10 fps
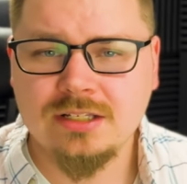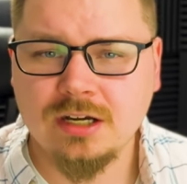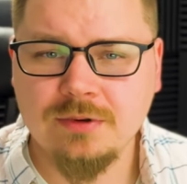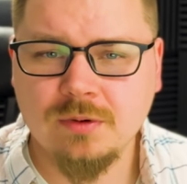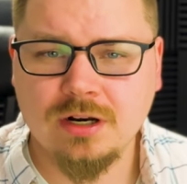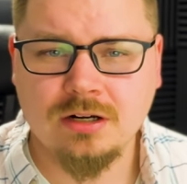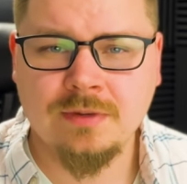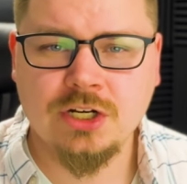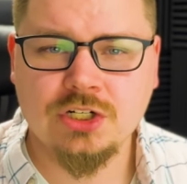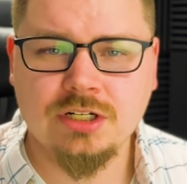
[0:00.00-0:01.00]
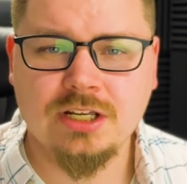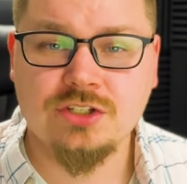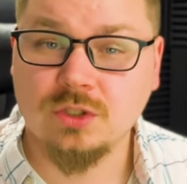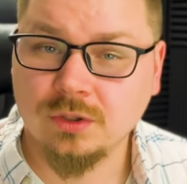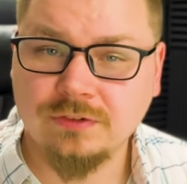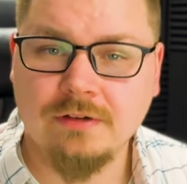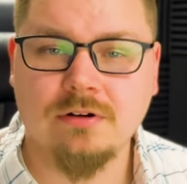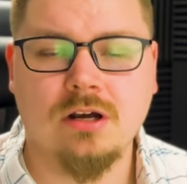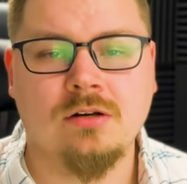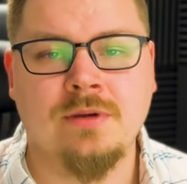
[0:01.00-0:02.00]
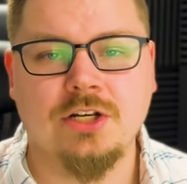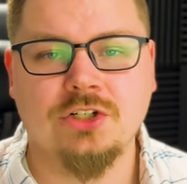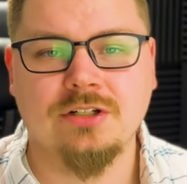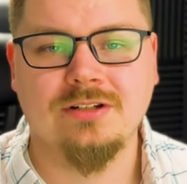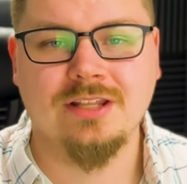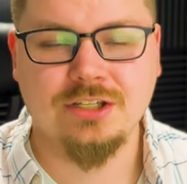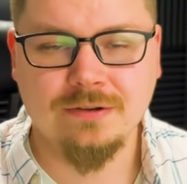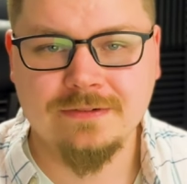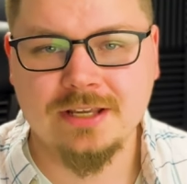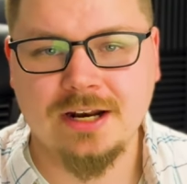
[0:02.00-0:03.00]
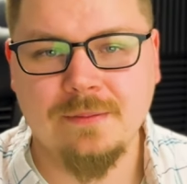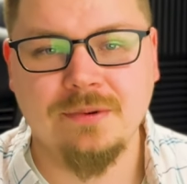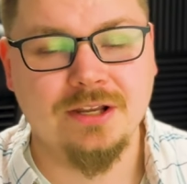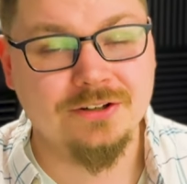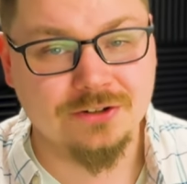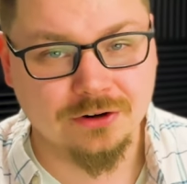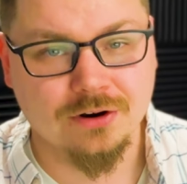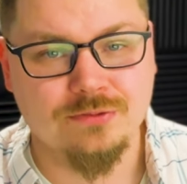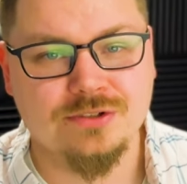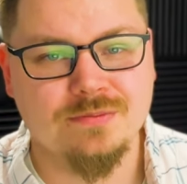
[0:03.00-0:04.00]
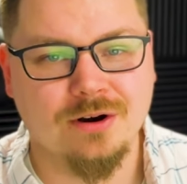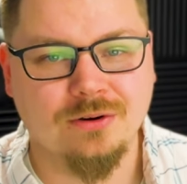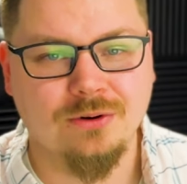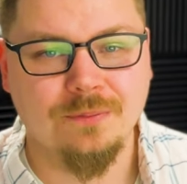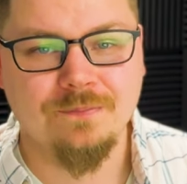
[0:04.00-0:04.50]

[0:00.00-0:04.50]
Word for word: Tell me what automation is your favorite automation that you've set up in your own smart home.